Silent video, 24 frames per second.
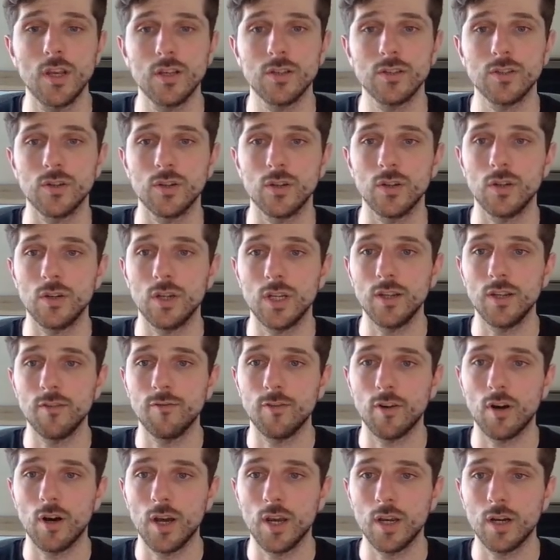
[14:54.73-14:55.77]
So
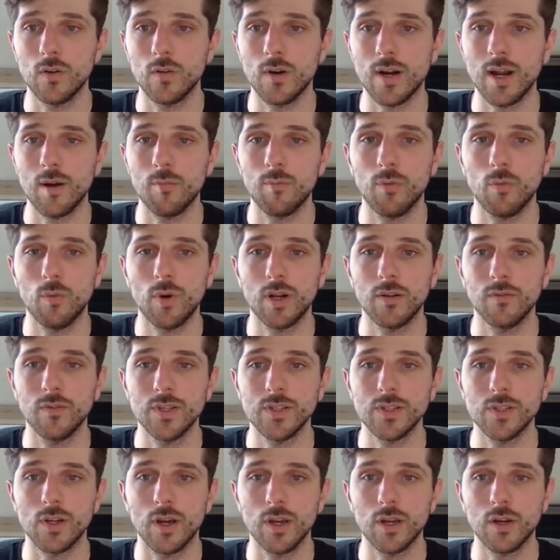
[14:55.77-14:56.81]
if I grab one of
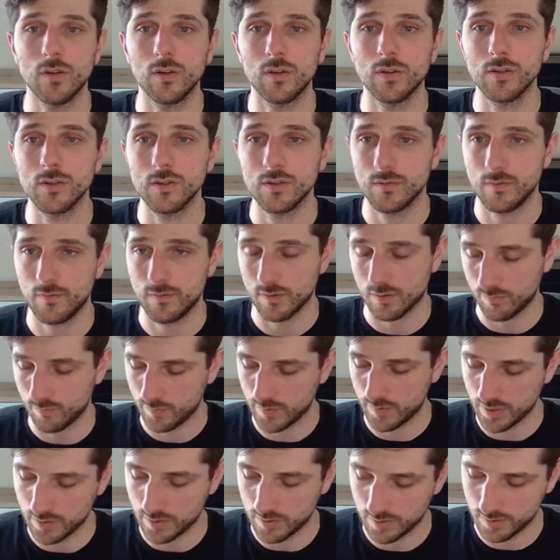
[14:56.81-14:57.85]
these icons from
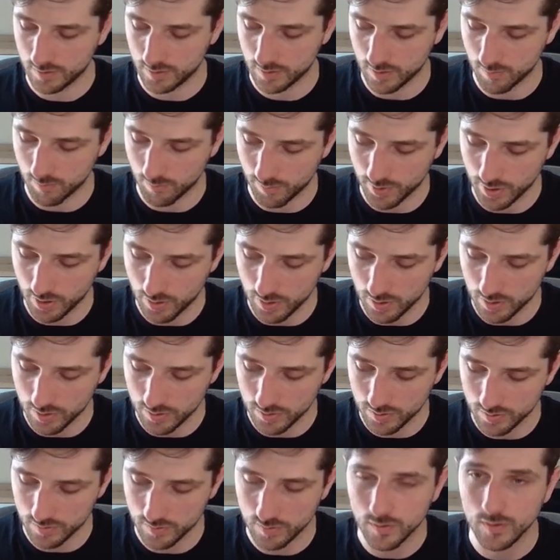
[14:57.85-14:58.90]
this
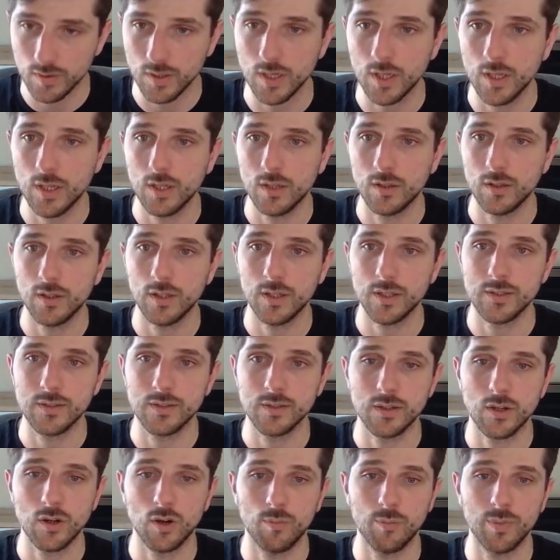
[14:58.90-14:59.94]
component, Let's
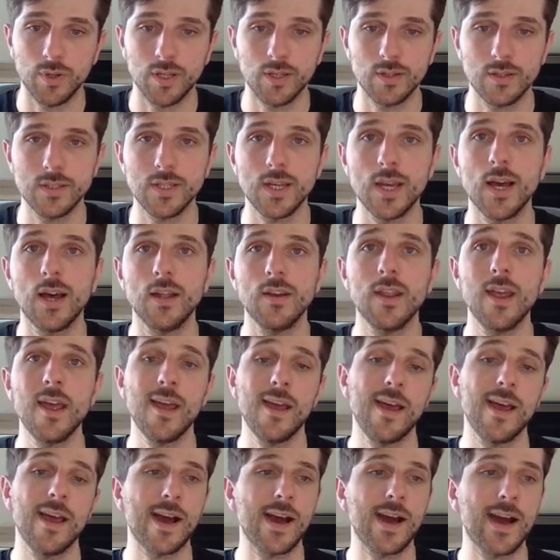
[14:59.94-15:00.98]
copy it down.
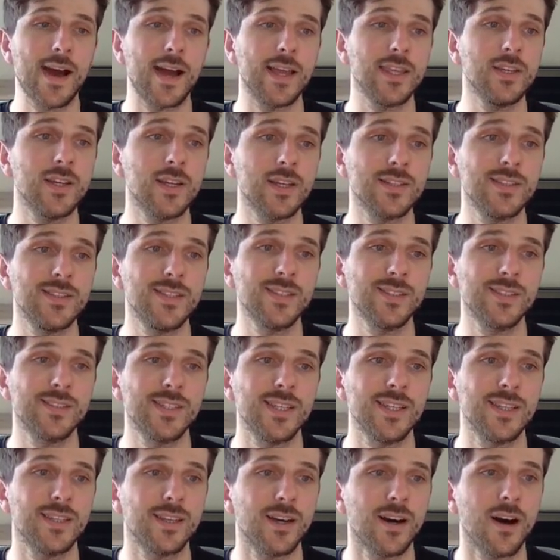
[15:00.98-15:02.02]
You can still
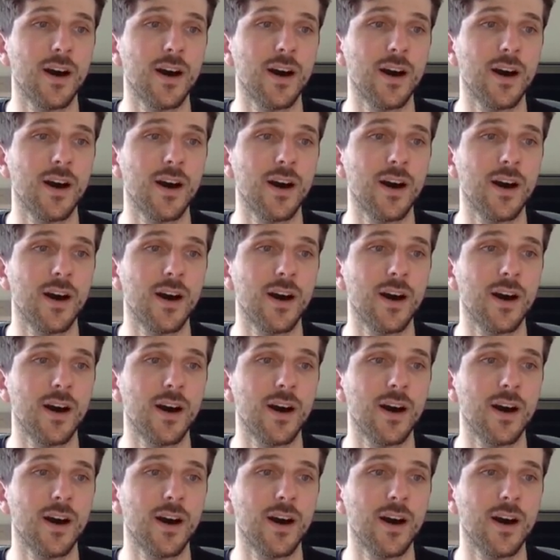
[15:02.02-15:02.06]
see the